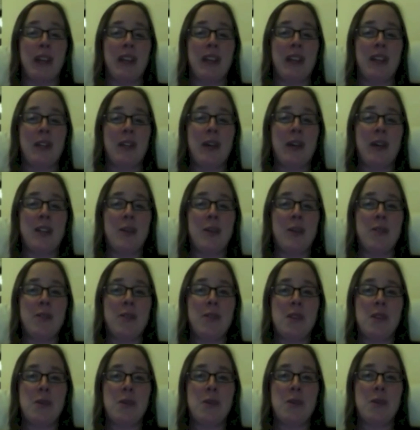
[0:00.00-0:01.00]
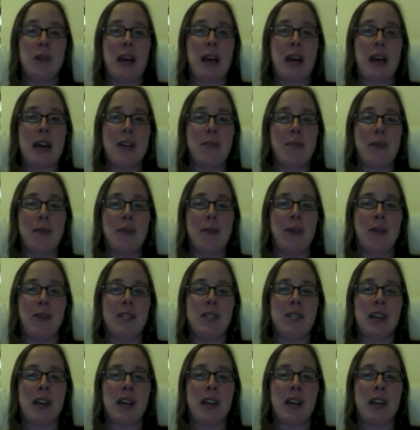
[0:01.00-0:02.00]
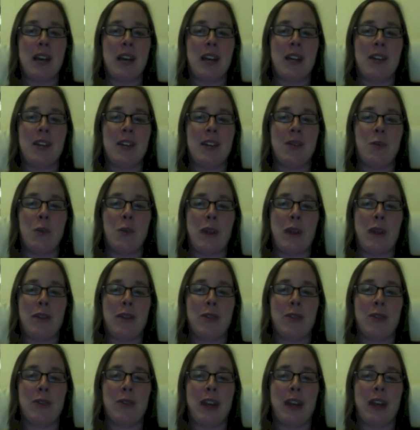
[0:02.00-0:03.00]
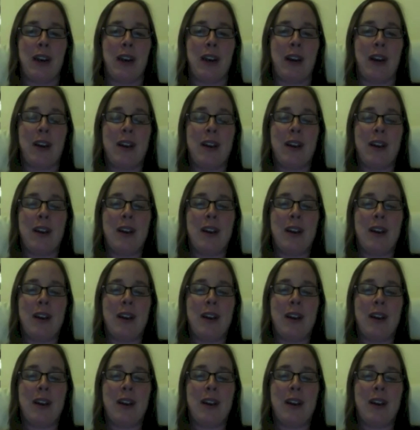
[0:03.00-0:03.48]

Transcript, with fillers: You know, I don't know a lot about uh, weather radar,